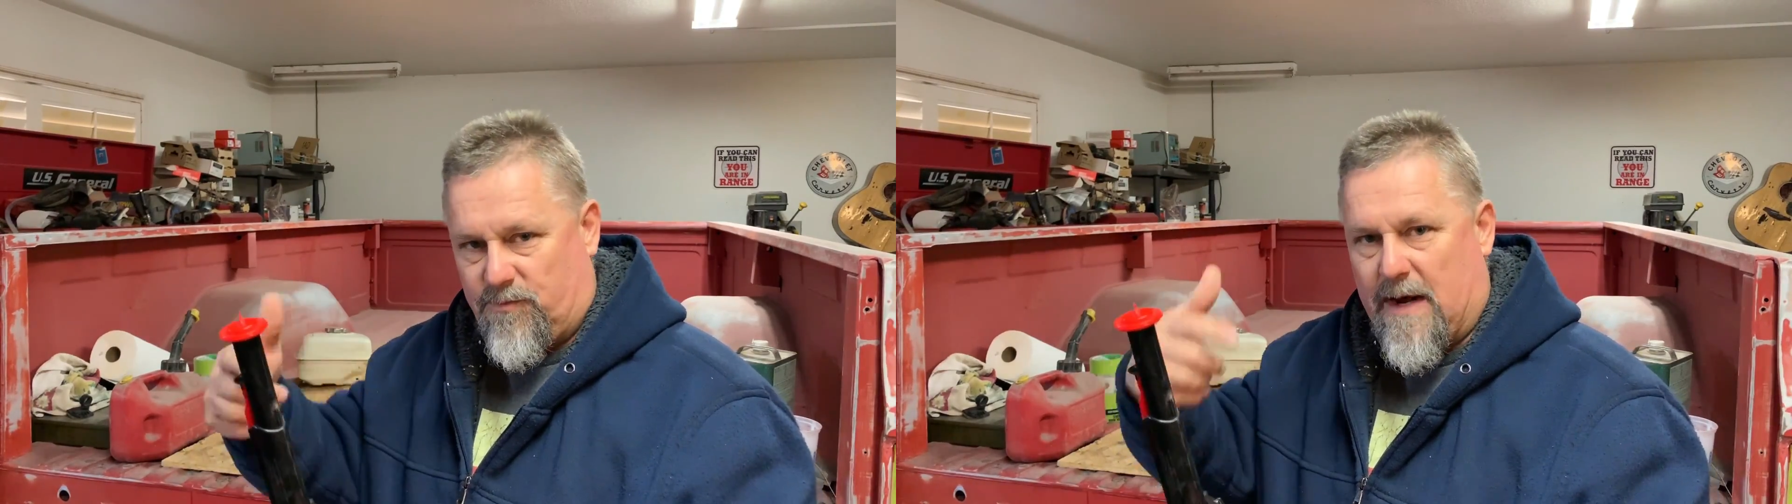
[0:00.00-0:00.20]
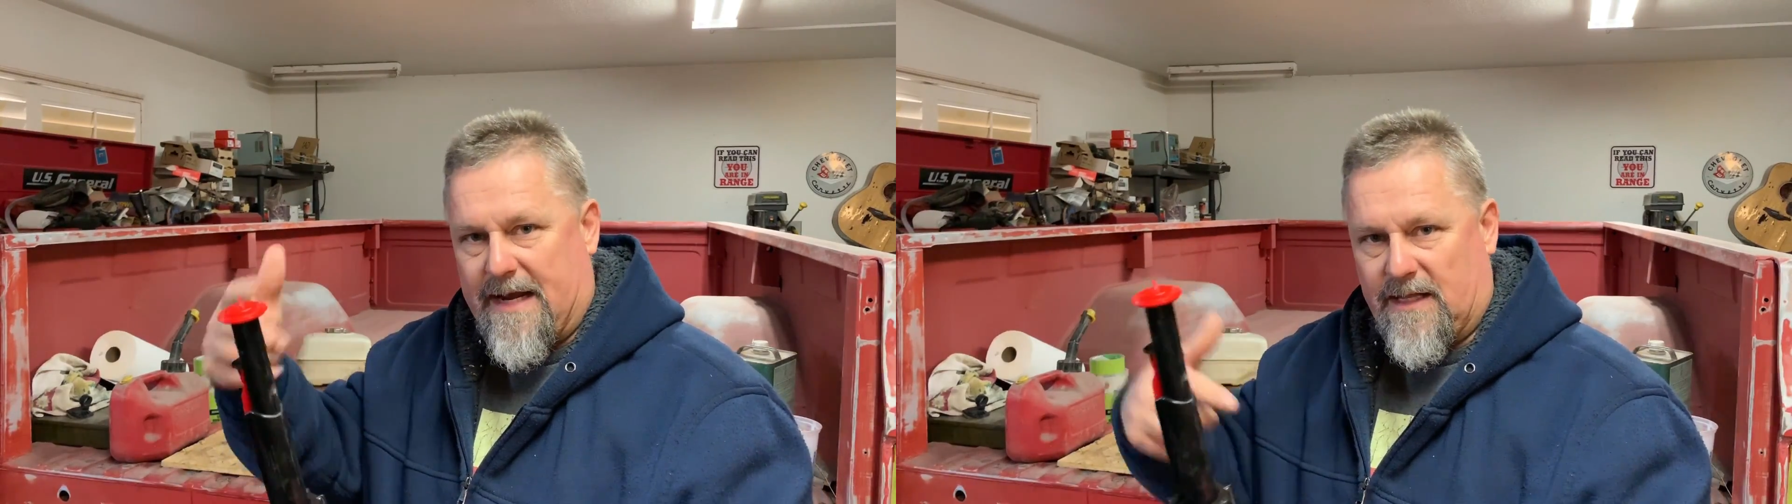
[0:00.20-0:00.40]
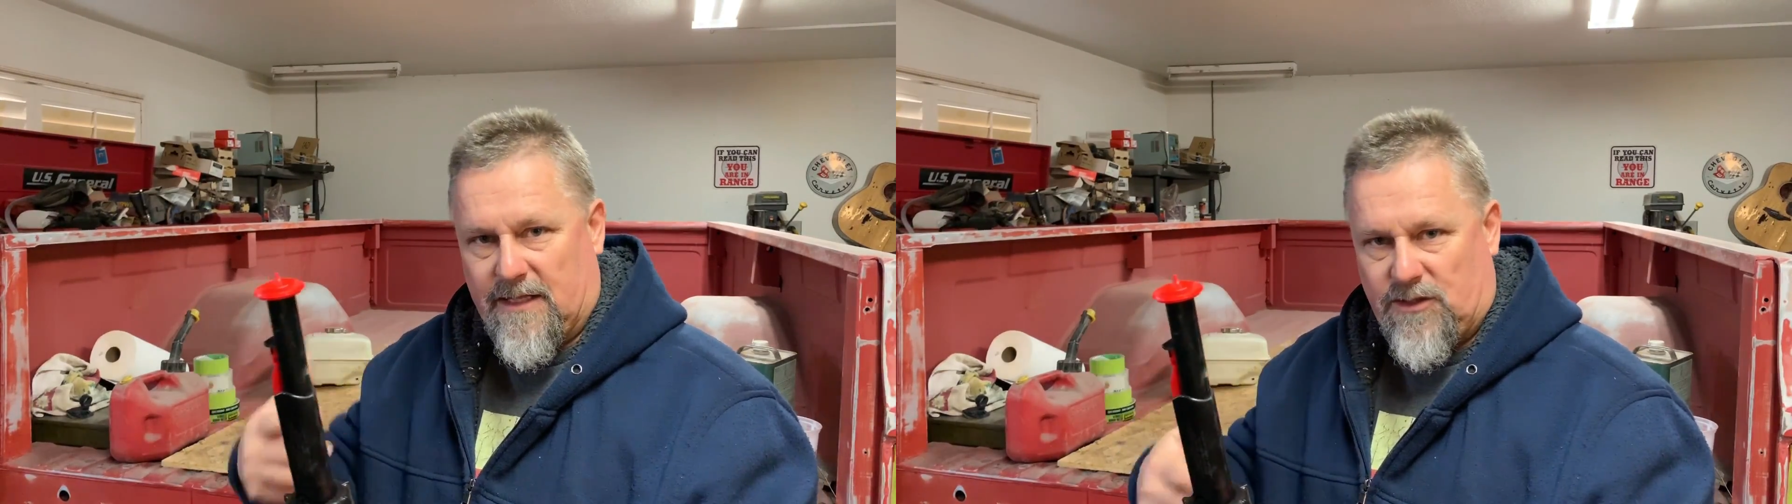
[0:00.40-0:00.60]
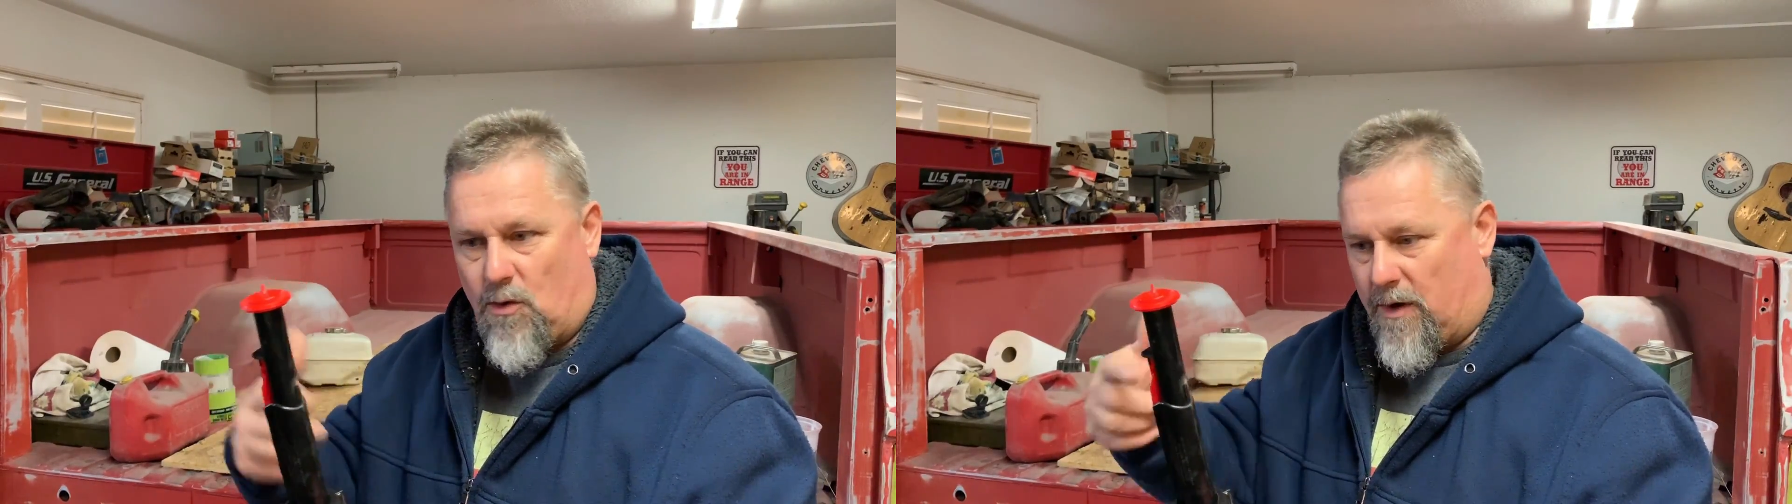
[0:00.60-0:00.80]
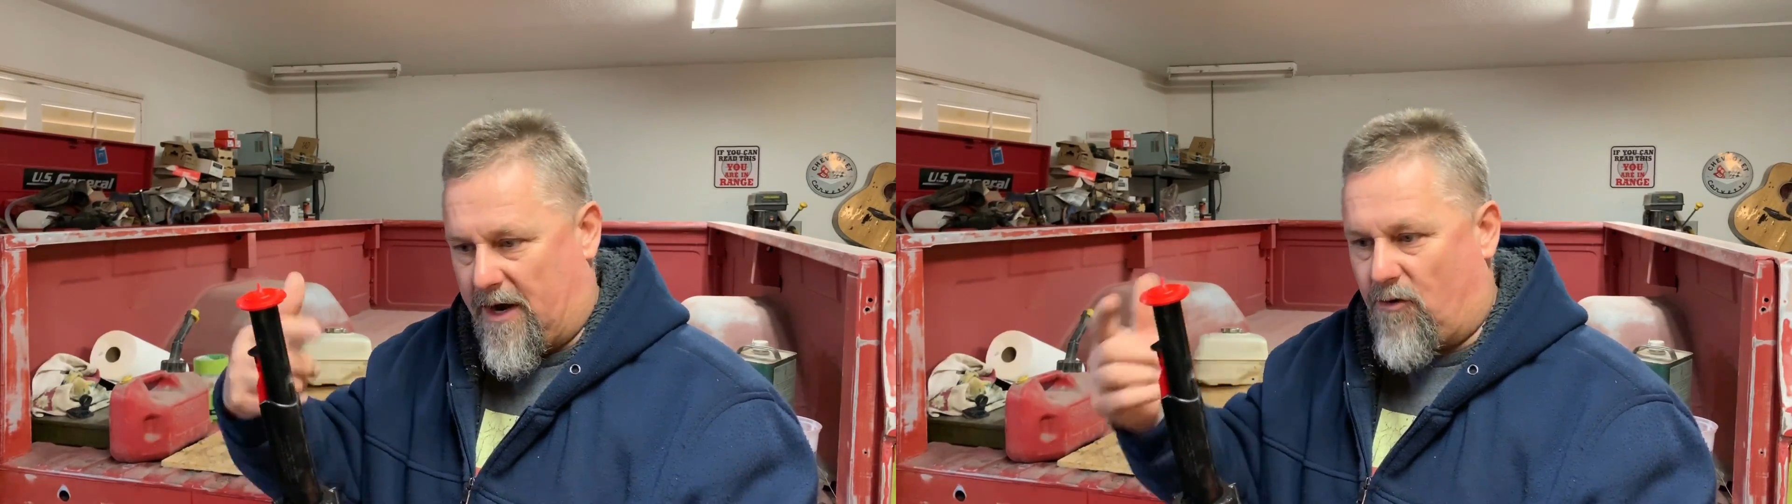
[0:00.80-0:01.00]

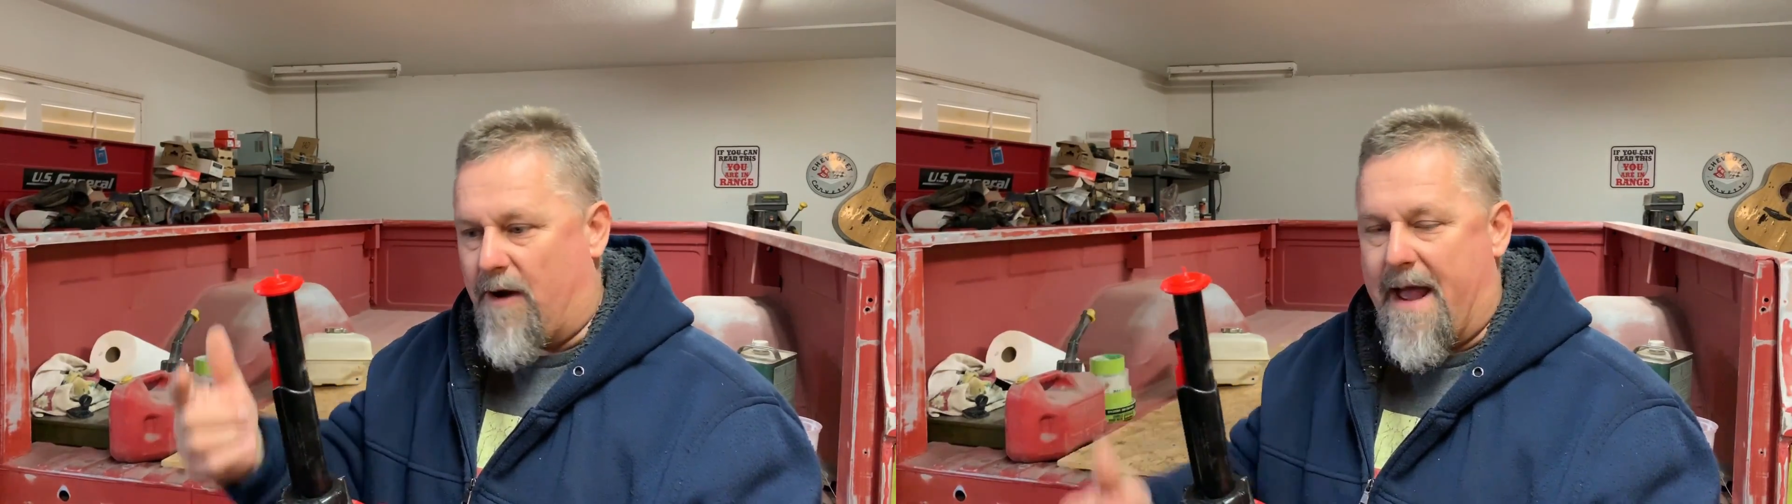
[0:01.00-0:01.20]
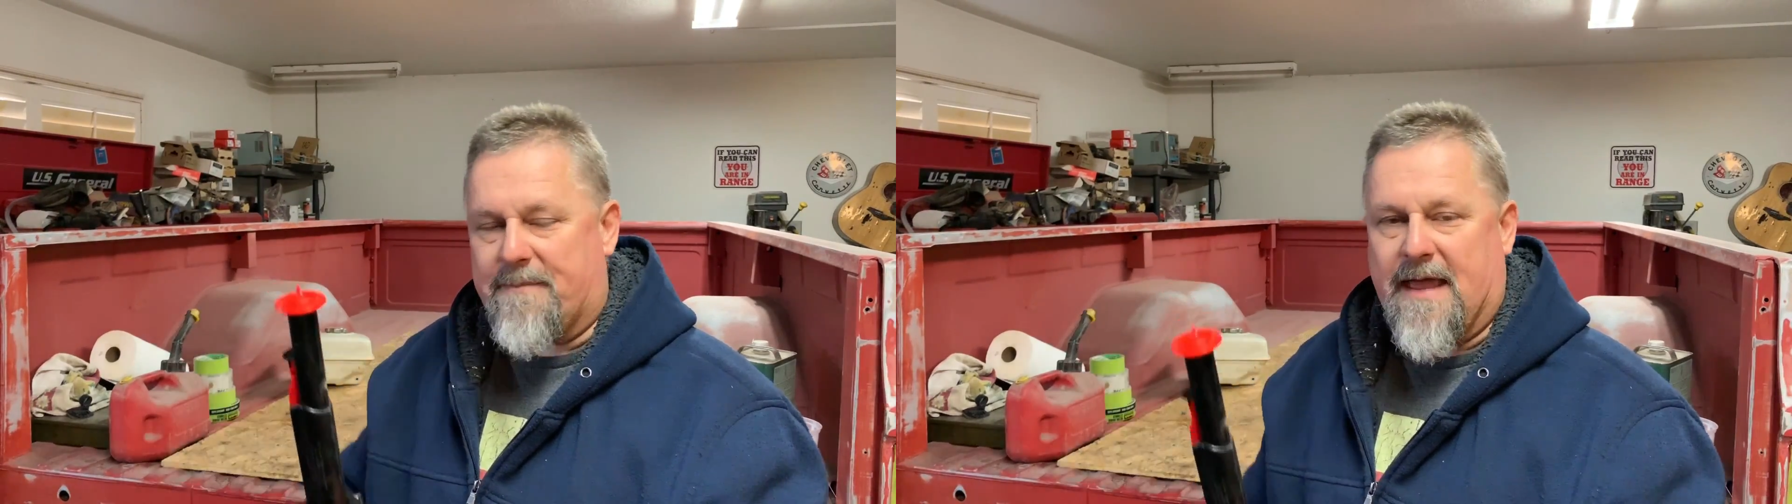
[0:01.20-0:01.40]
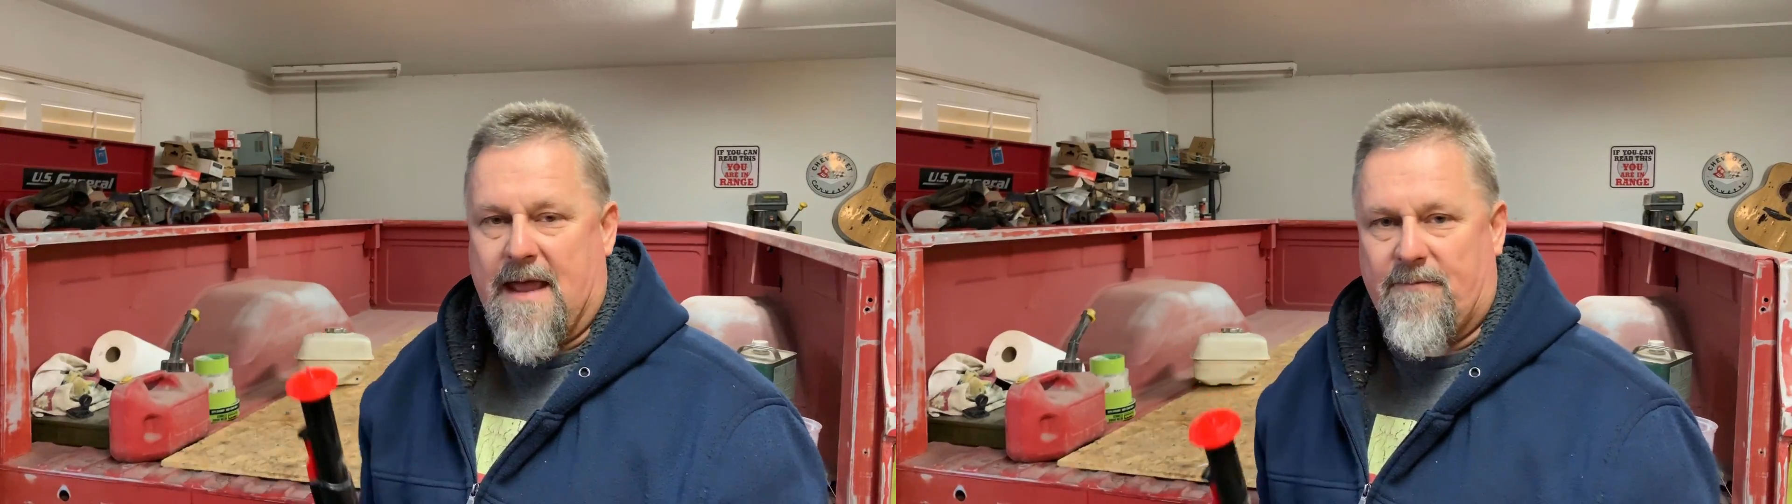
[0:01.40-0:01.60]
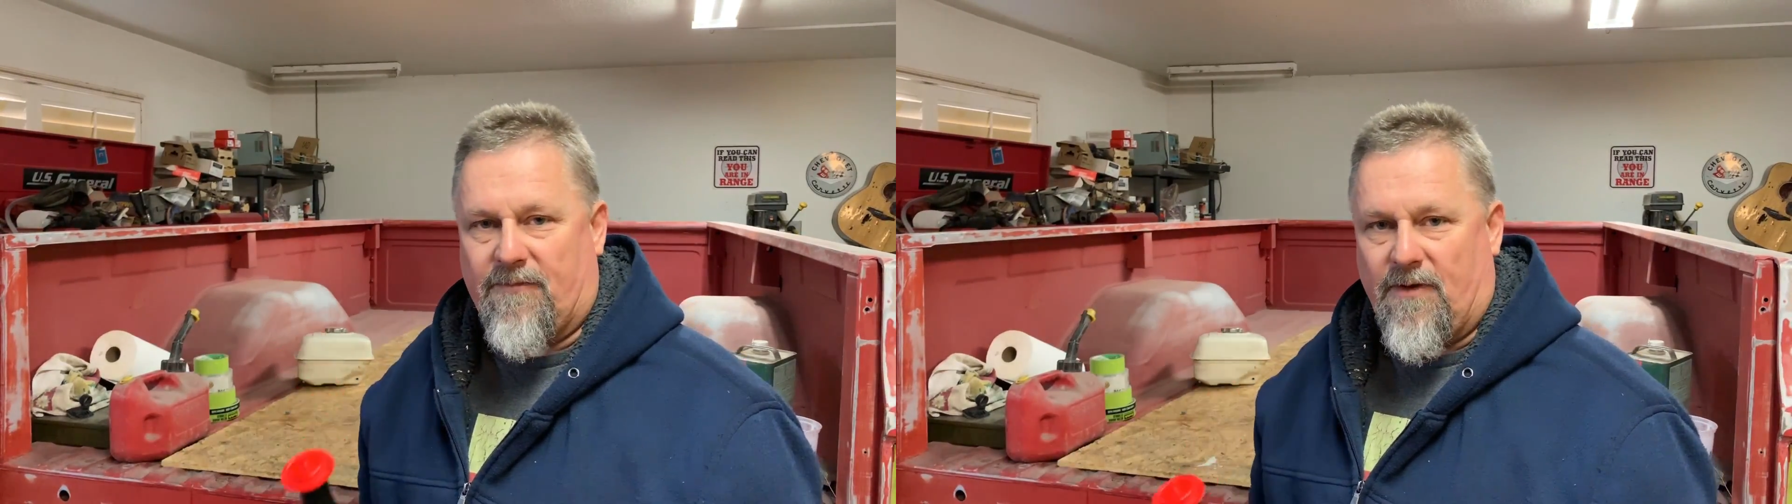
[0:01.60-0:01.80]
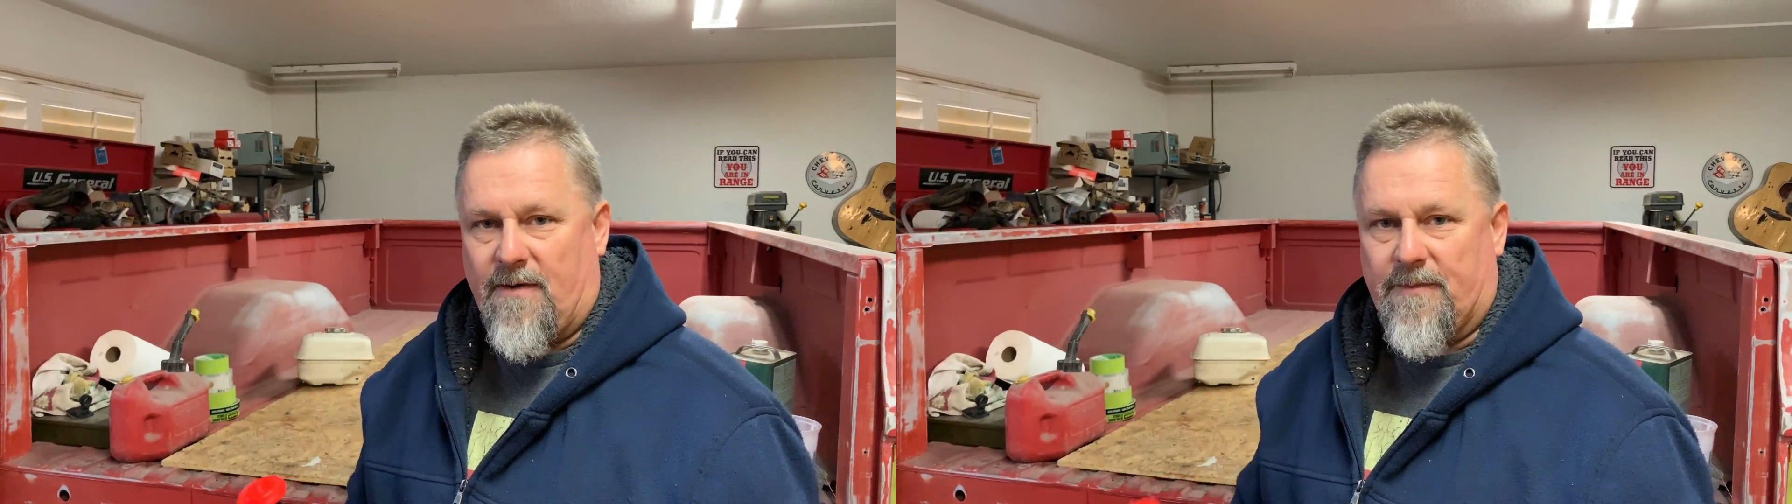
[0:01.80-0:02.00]
regulatory crap came
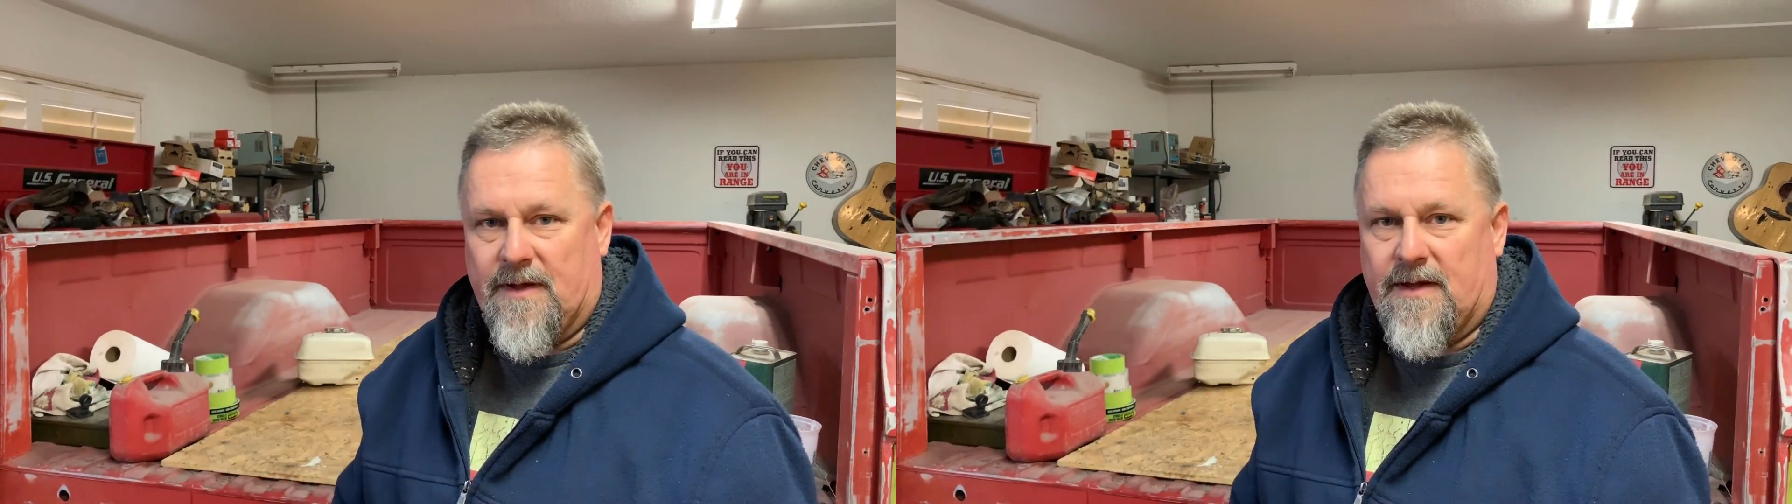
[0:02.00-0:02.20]
from.